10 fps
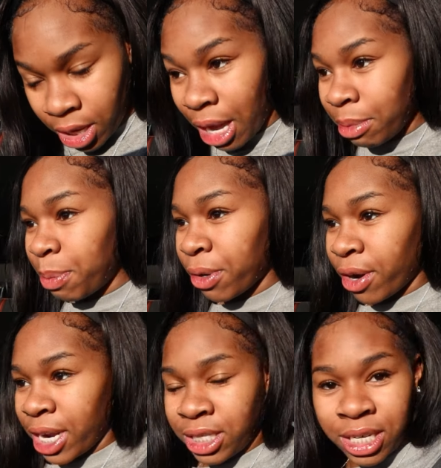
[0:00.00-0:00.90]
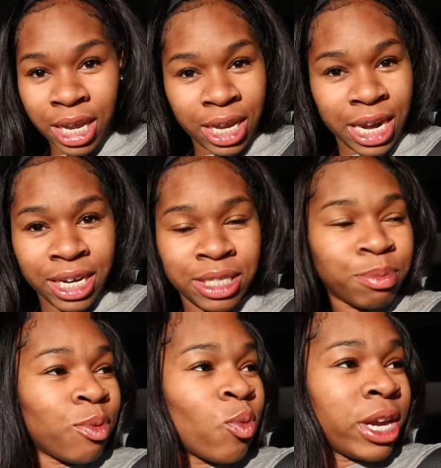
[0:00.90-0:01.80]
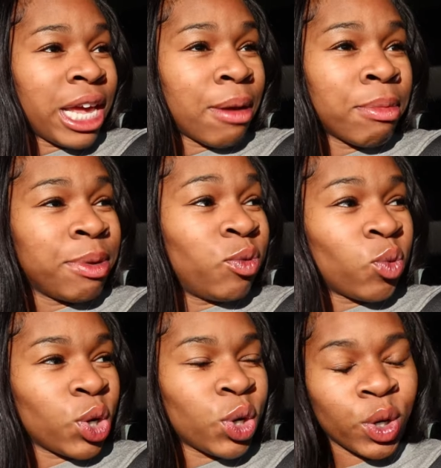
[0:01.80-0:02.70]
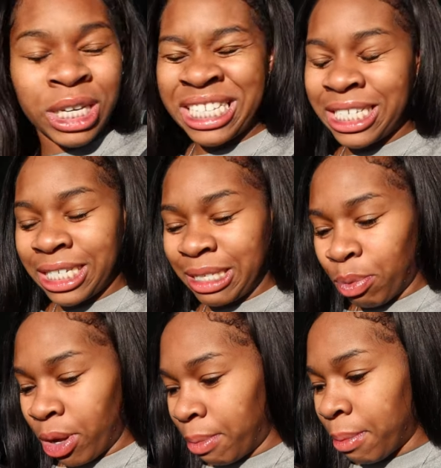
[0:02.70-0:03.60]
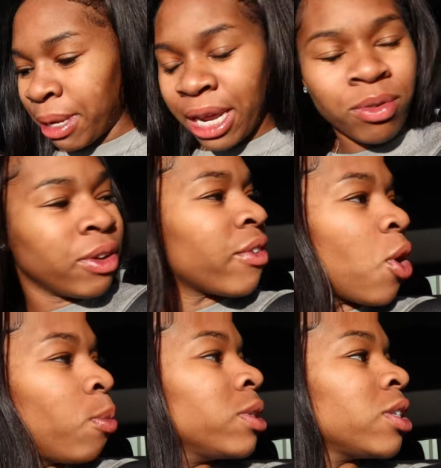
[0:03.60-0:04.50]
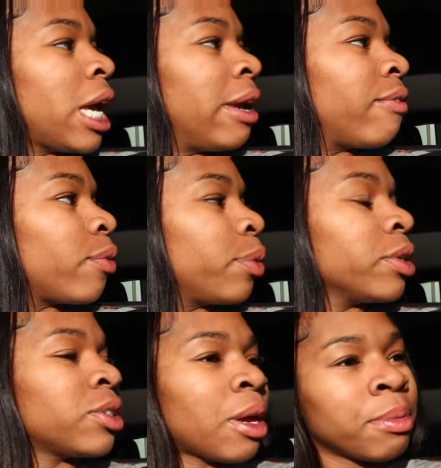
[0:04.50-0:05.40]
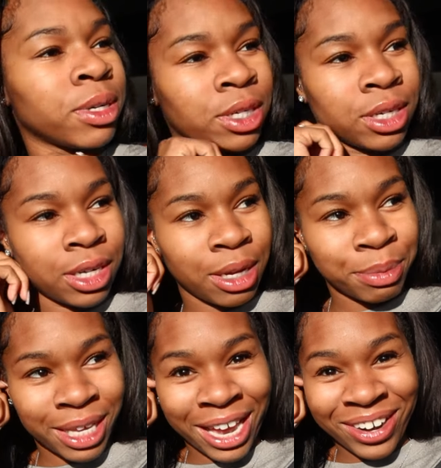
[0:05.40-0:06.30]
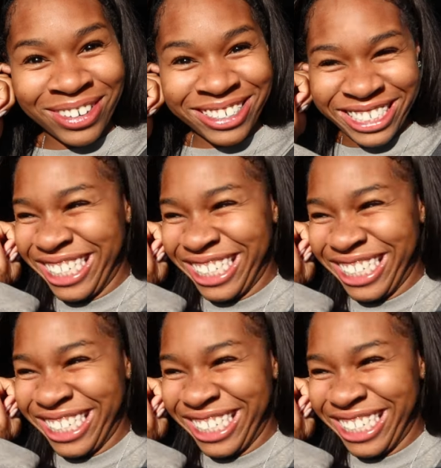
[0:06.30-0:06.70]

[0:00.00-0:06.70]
I be procrastinating at these. One day I'm gonna be real early to this appointment, but they don't even open till eight for real, so I'm good. I'm scared.